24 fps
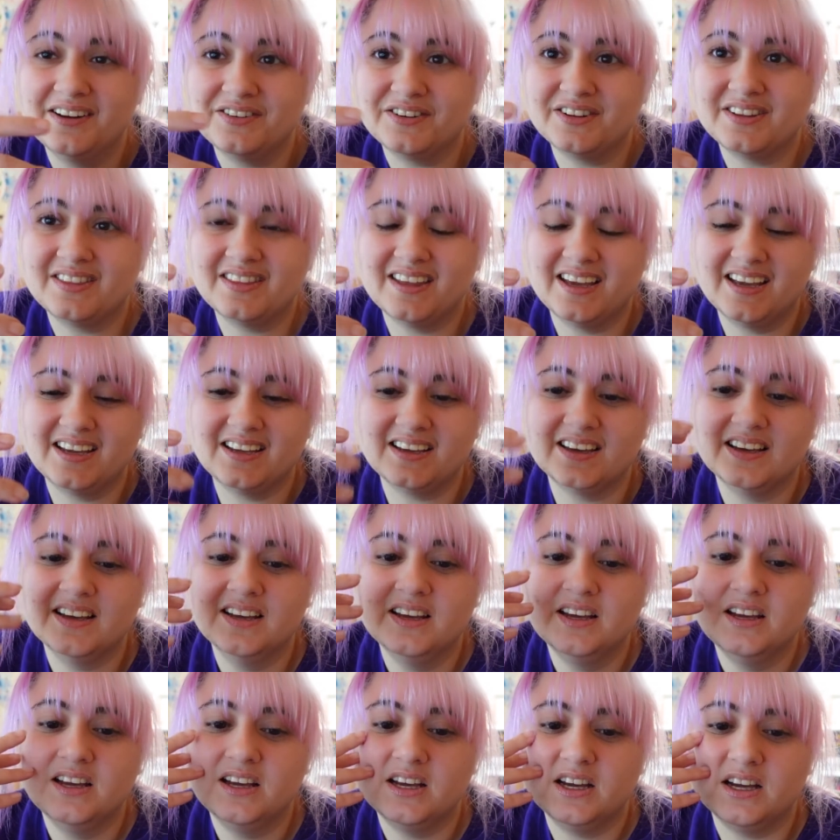everything.
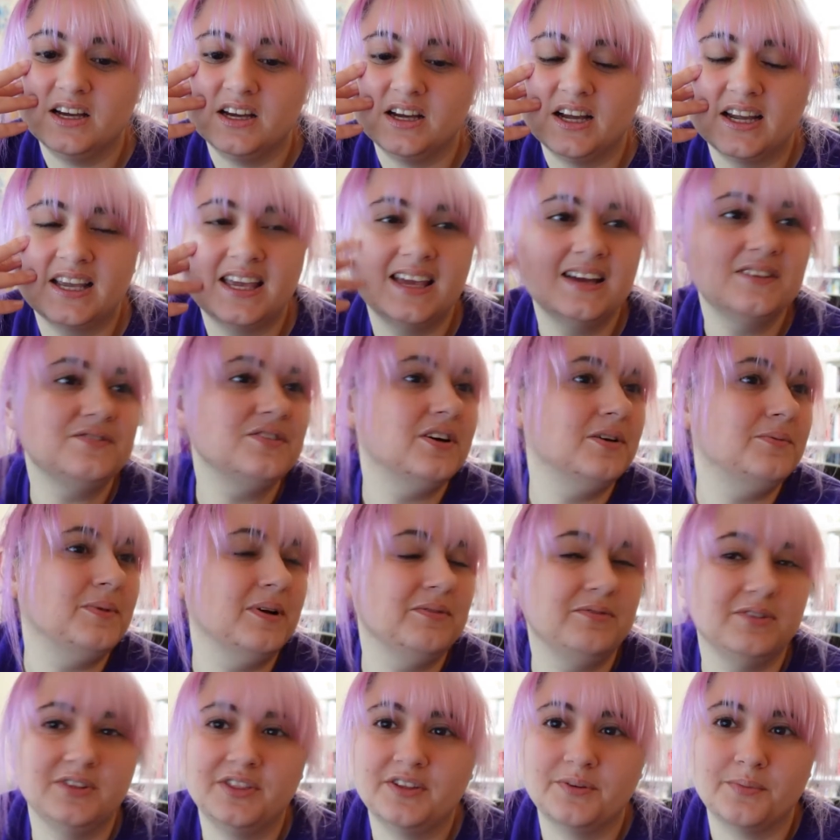Uh, I can't find my
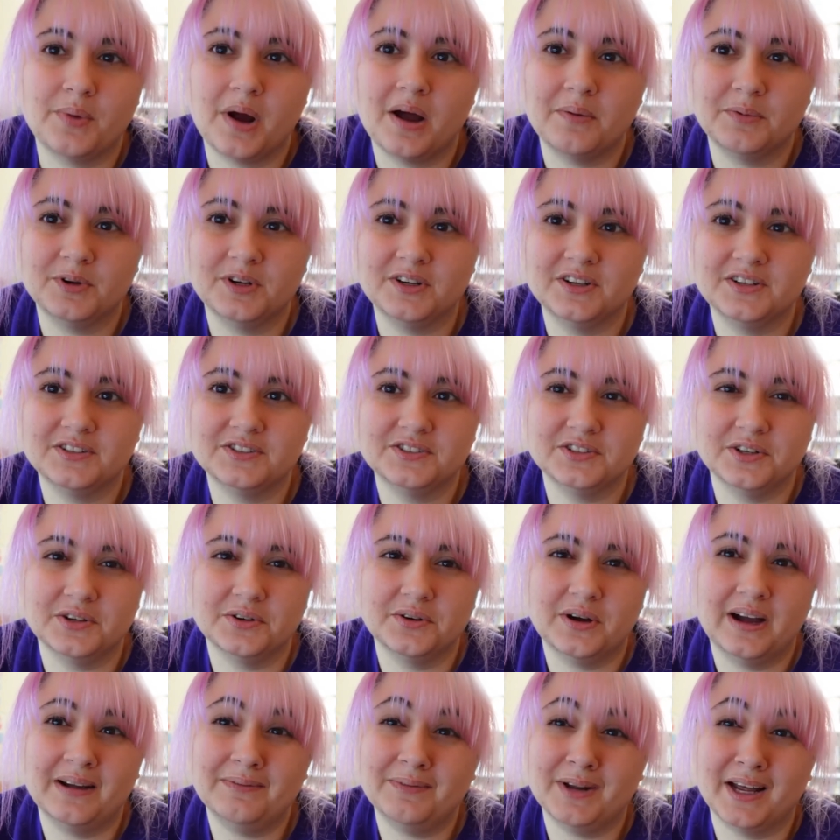thermometer, so
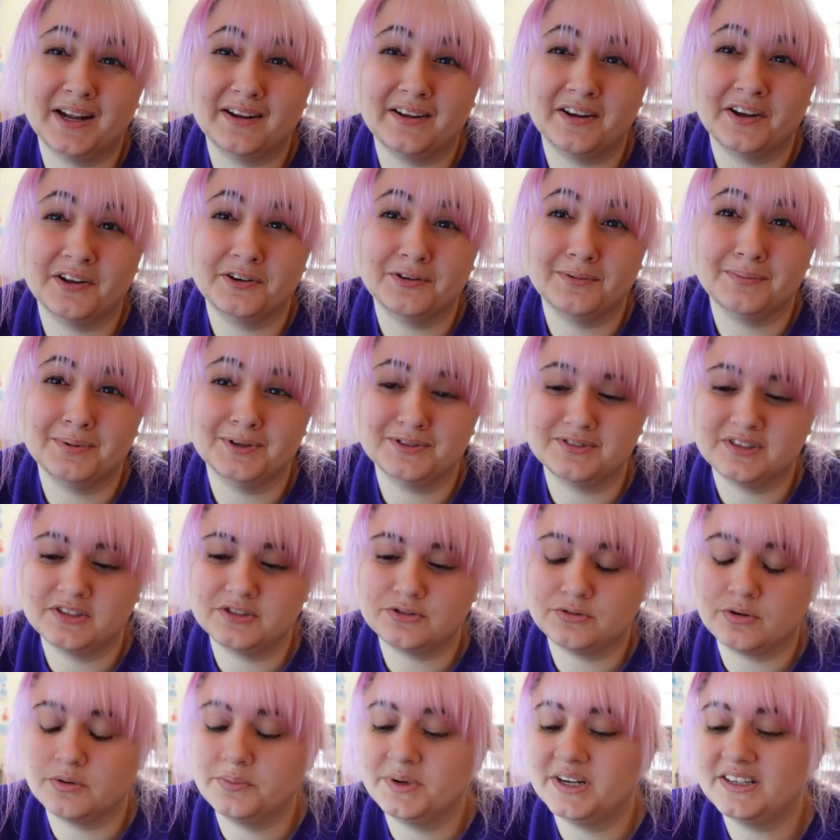I'm not 100%
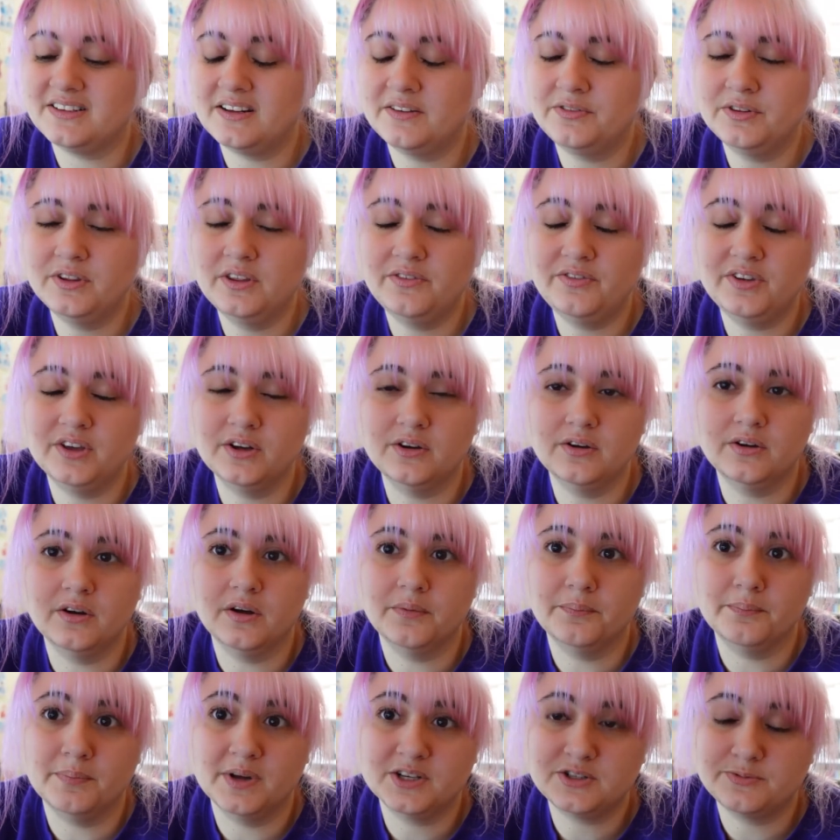sure, but I definitely feel
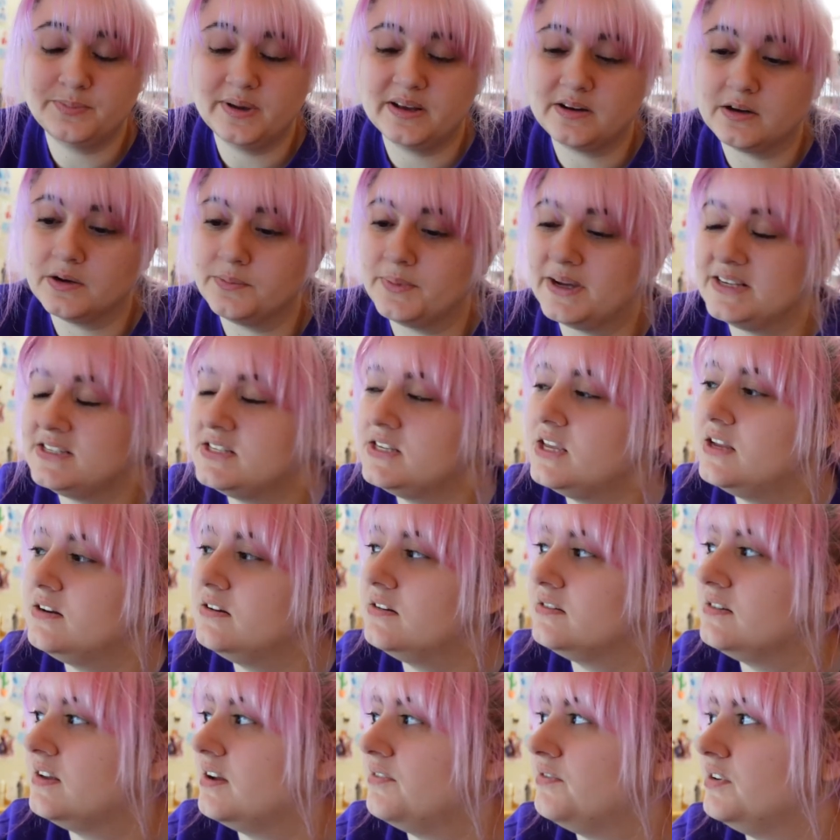much better. My skin
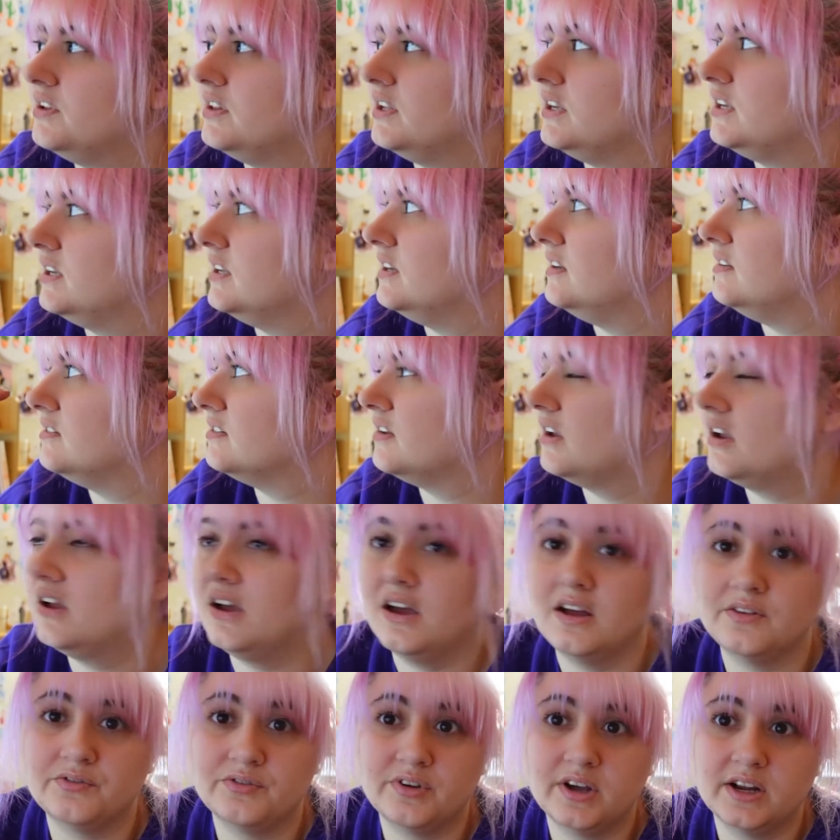does not feel like it is
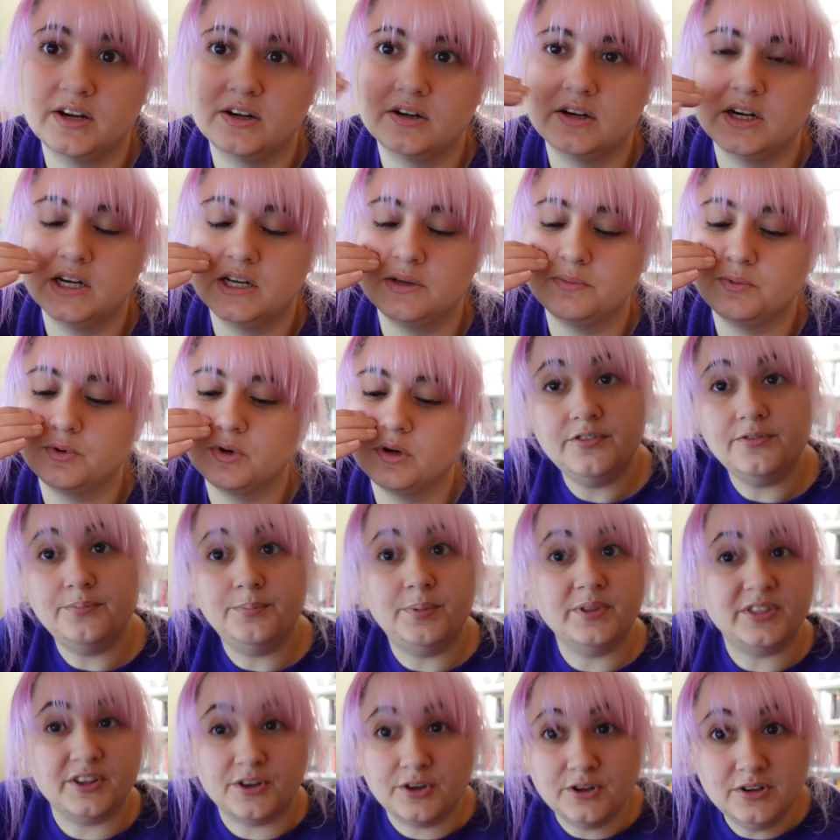on fire anymore.
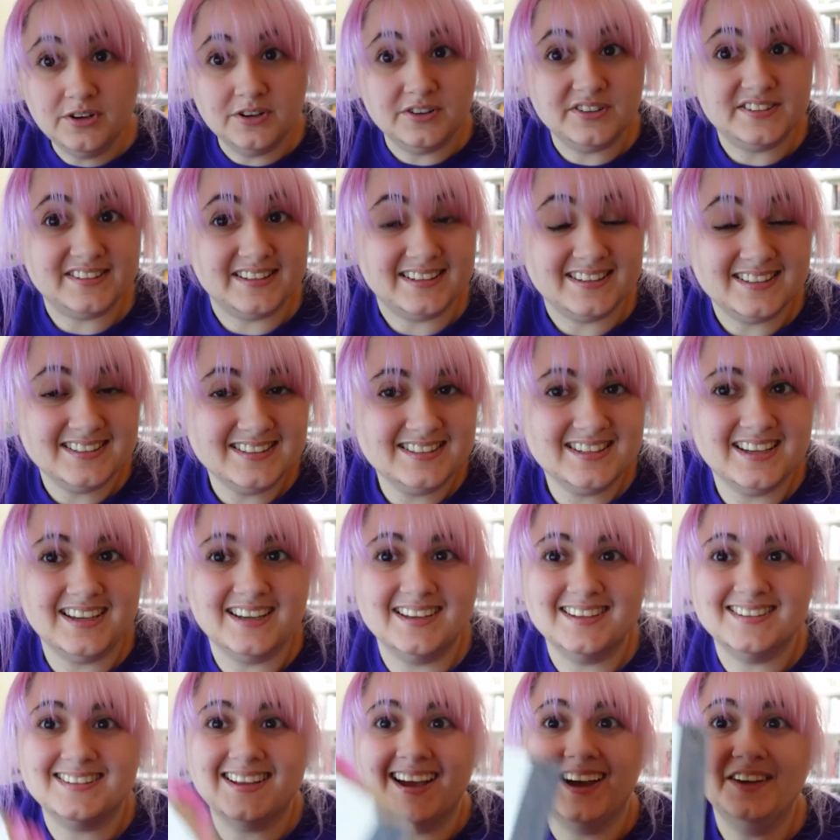But the good news is,
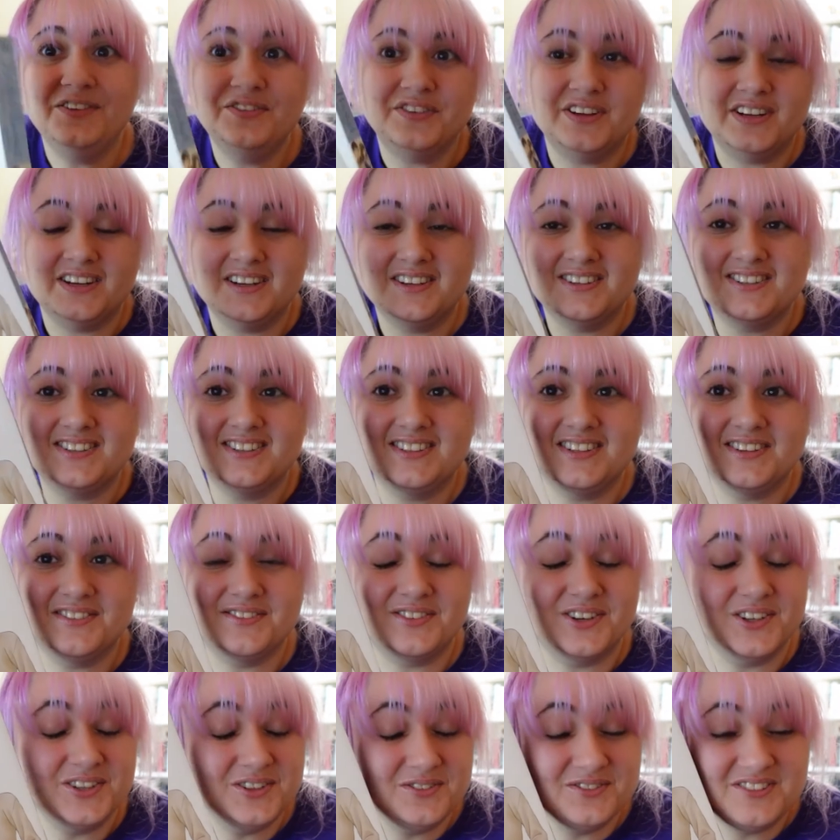is I finished
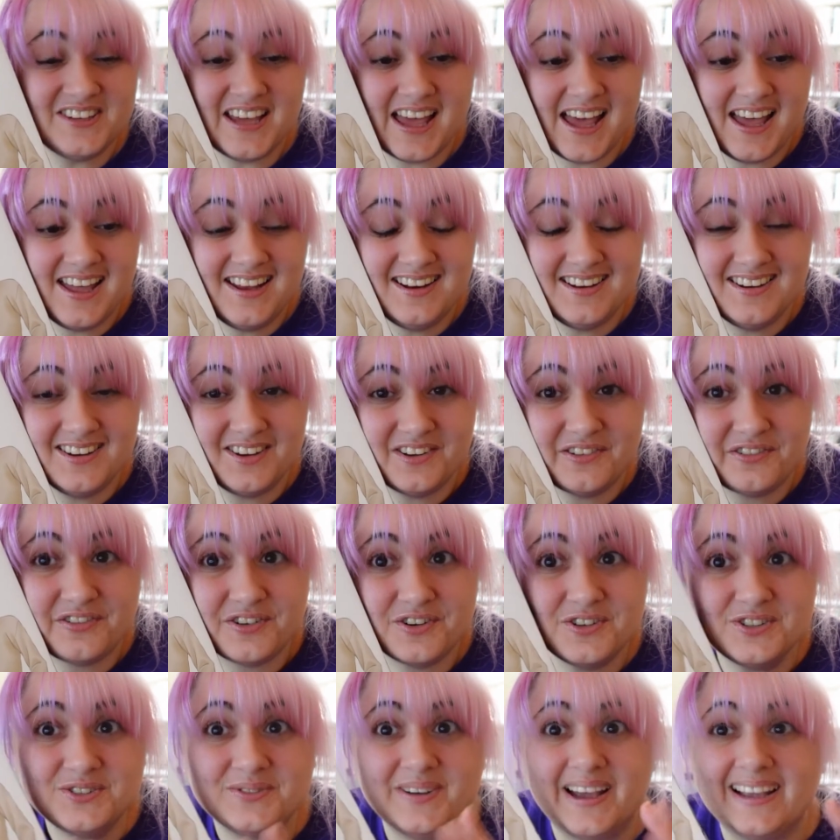volume 10 of
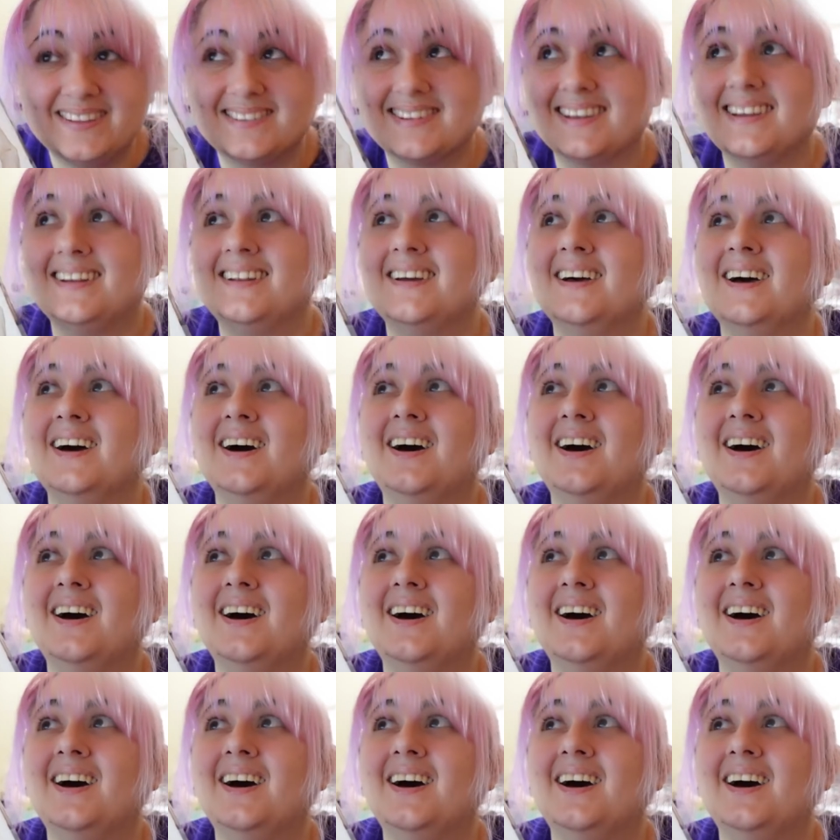Fruits Basket.